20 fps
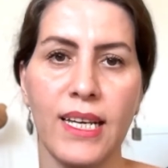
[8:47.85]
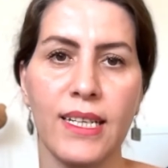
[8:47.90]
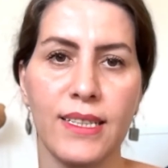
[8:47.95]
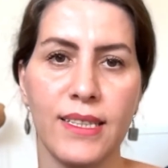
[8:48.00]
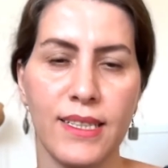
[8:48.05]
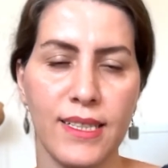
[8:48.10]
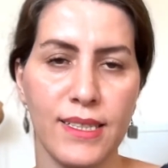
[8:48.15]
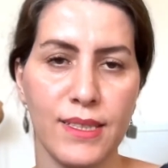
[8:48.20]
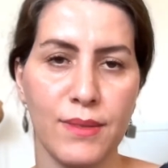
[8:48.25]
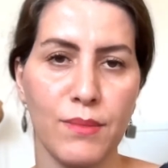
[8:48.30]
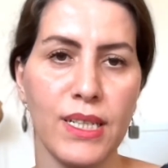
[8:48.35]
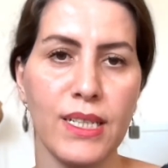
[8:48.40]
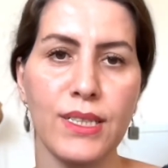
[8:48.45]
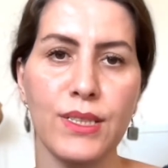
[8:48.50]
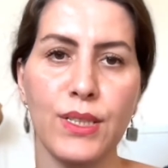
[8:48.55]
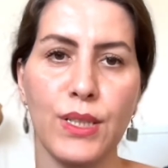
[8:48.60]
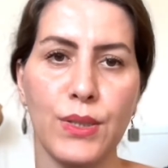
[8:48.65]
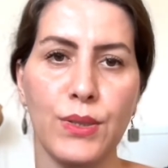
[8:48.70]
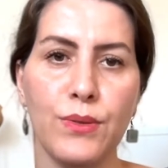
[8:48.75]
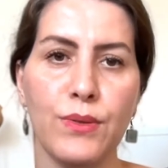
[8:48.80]
This means
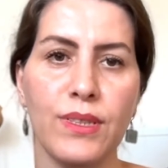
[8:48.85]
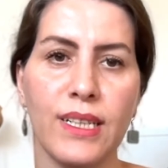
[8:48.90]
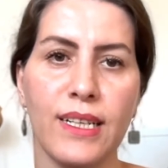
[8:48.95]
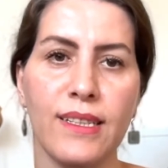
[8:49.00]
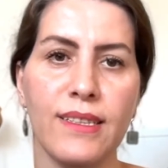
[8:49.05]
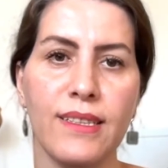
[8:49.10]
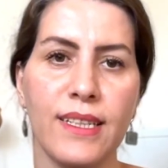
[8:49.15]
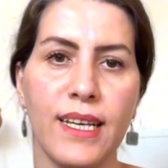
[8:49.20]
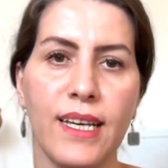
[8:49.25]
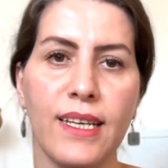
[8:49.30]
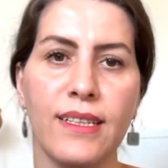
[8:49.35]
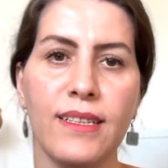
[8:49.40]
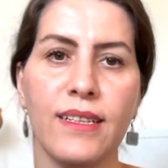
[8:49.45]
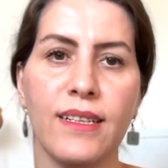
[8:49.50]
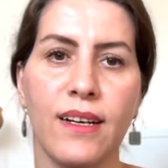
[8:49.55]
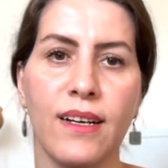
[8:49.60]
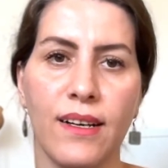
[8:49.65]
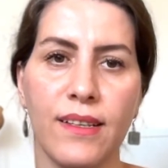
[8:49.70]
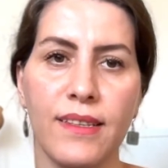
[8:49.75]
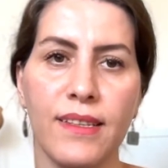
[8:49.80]
you can take
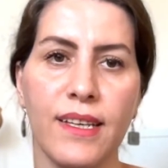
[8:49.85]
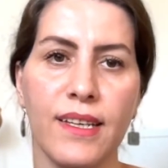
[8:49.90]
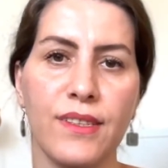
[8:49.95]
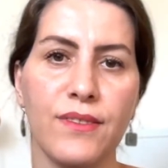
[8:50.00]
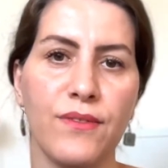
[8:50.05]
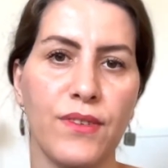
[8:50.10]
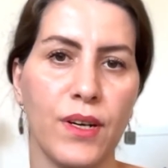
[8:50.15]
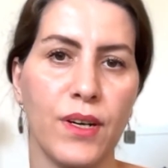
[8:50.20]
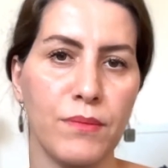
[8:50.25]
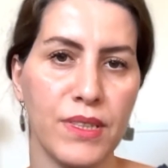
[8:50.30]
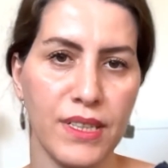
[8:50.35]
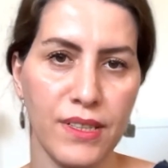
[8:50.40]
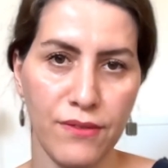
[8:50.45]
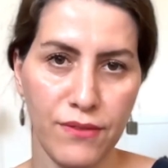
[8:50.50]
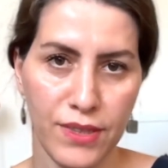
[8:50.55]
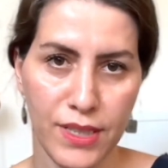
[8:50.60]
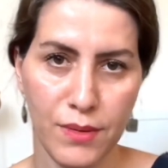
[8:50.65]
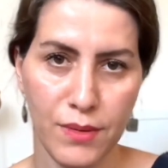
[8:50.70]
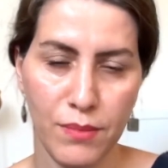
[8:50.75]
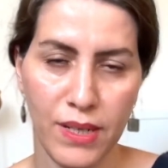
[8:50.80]
content from
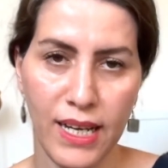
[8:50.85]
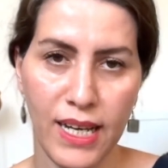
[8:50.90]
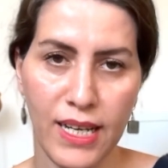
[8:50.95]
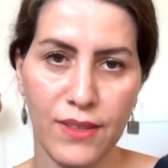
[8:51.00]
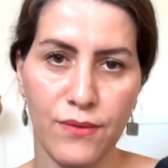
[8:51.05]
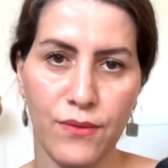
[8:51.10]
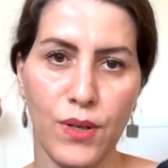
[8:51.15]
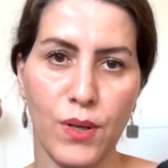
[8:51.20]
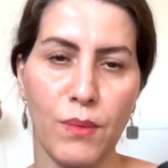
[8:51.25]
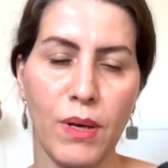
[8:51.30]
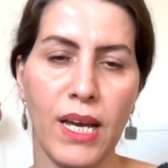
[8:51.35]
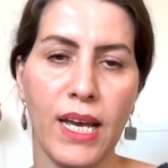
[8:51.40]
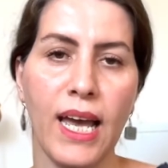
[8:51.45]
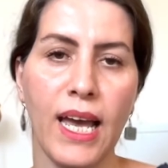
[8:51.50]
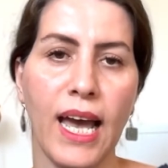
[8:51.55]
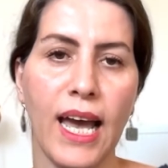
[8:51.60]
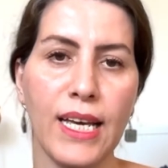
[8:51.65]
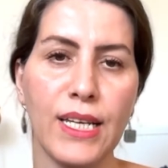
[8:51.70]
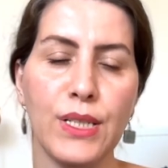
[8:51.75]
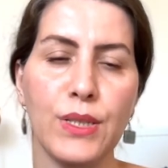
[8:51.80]
different platforms
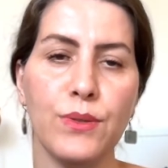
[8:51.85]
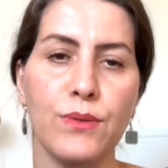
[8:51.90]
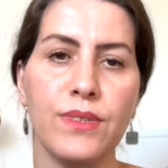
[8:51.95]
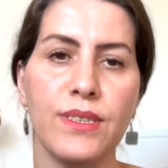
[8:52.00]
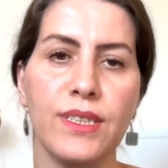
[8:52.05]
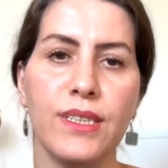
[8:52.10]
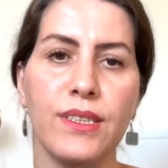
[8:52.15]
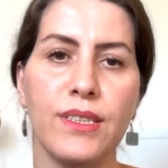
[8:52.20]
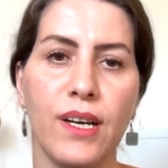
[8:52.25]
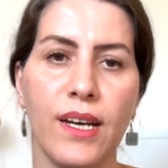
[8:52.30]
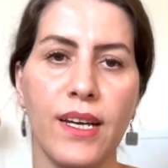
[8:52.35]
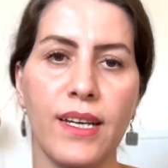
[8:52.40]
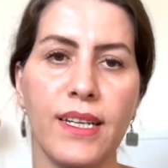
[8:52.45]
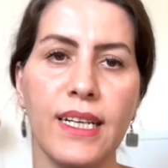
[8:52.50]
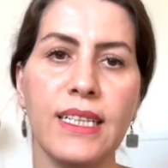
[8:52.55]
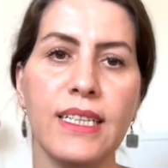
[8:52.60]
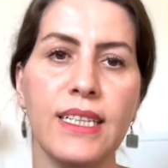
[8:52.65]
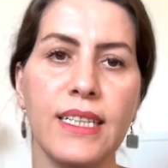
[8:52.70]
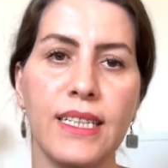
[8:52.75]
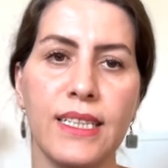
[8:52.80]
and use it
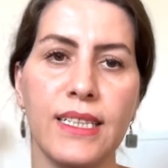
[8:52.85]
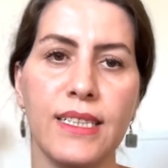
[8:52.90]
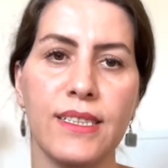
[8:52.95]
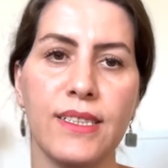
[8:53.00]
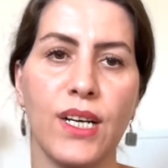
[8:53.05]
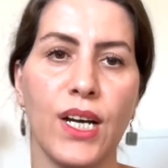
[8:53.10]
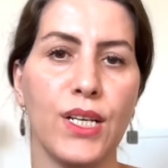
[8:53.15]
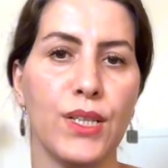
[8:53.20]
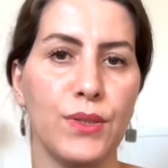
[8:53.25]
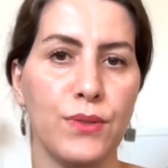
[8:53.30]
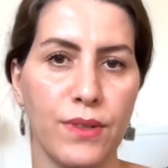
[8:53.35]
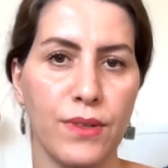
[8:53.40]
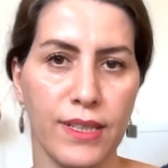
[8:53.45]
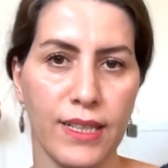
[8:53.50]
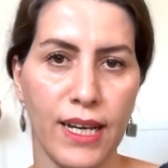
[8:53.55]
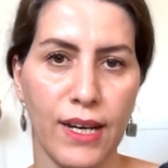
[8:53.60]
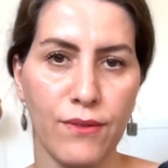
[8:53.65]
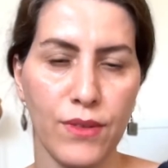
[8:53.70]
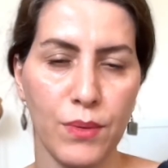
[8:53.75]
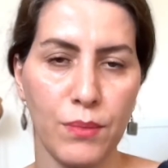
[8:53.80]
directly inside your
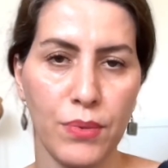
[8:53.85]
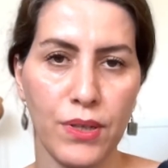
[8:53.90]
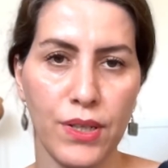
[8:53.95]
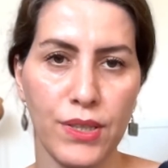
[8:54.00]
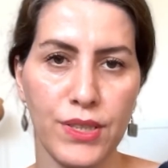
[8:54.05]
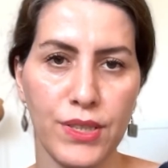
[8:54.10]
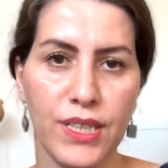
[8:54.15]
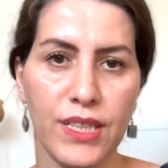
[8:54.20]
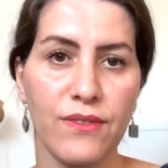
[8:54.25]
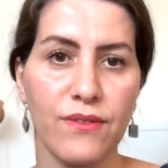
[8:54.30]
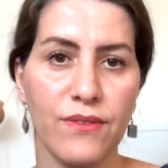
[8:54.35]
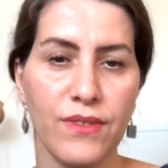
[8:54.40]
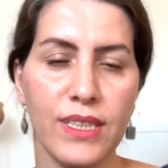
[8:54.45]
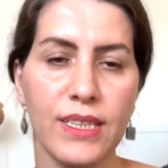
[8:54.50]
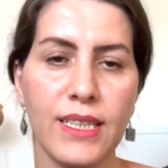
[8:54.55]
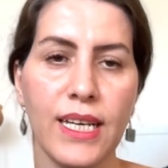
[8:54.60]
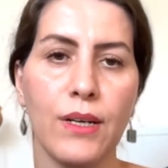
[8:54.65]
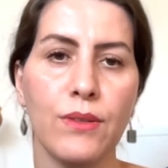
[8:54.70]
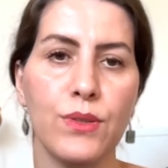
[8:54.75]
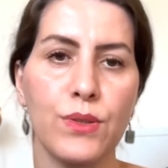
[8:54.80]
Canva project
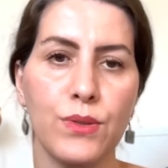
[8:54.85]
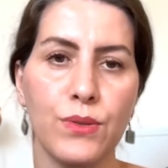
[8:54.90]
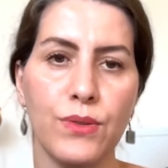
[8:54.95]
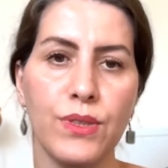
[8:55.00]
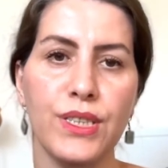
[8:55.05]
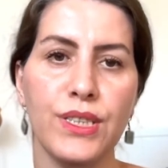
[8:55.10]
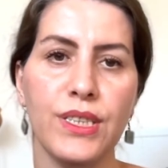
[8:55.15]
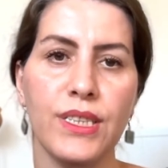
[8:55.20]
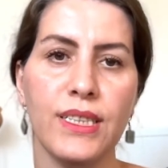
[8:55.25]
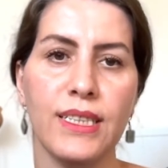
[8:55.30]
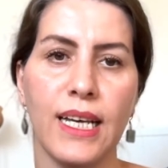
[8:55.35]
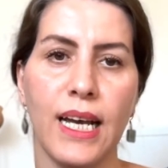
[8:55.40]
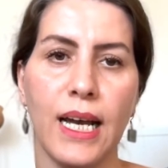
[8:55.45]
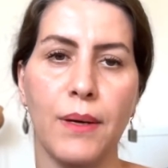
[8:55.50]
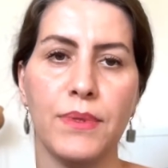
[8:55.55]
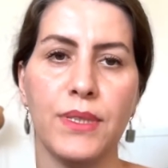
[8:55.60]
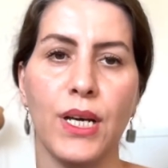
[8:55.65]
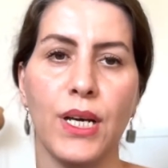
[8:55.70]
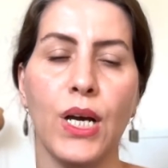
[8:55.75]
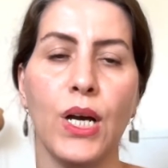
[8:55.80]
without switching
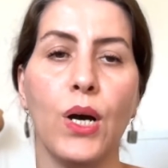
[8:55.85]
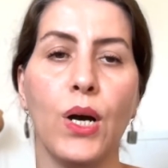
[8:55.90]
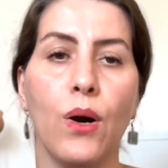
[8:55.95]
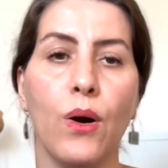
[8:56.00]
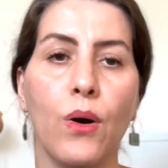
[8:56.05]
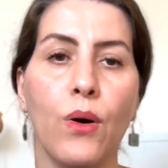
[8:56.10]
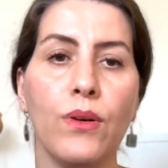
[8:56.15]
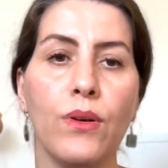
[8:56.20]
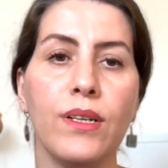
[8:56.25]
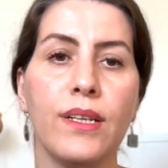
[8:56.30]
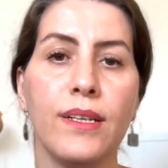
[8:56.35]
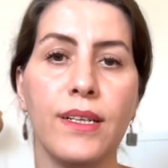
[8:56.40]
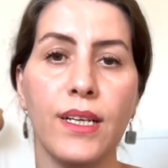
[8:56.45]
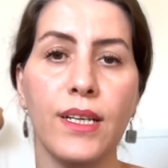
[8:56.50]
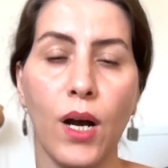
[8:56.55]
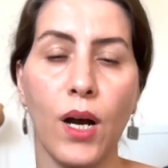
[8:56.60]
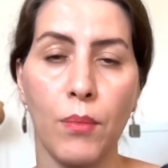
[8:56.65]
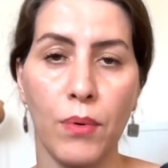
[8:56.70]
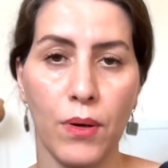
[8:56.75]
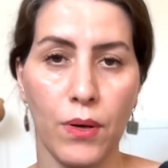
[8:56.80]
tabs or
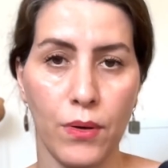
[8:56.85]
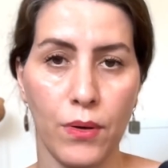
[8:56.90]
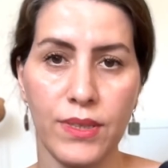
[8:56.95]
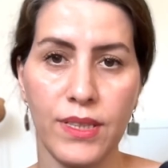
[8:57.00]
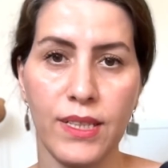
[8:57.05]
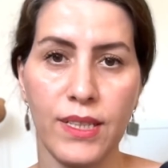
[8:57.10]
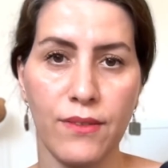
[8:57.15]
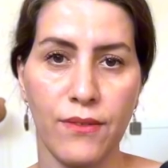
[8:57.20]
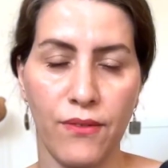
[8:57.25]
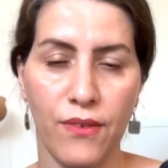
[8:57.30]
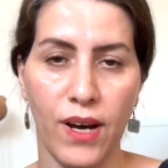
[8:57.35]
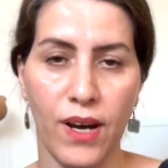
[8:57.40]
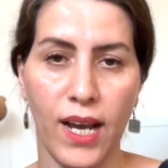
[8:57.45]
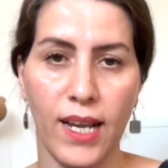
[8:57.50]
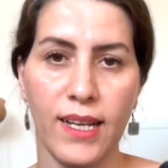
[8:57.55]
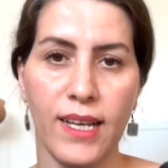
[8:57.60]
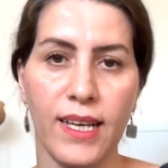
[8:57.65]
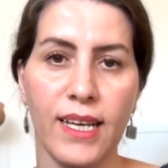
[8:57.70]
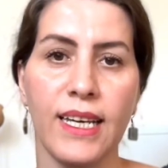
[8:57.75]
re-uploading file.